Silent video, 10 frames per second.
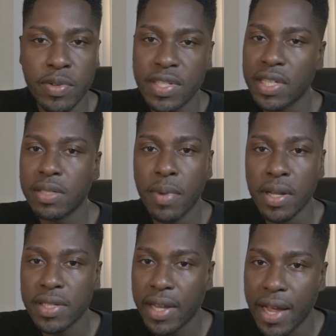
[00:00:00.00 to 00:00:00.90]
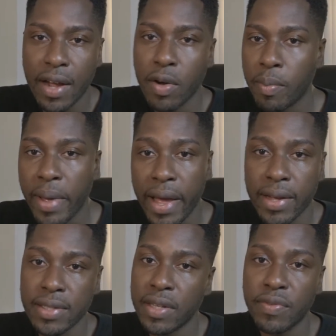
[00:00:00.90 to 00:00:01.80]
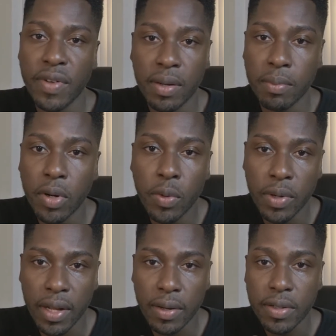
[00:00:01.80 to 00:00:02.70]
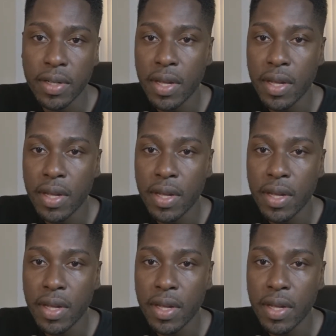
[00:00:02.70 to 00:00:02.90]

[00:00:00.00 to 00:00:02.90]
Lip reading: 6 months they gotta go back because they fucking broke now.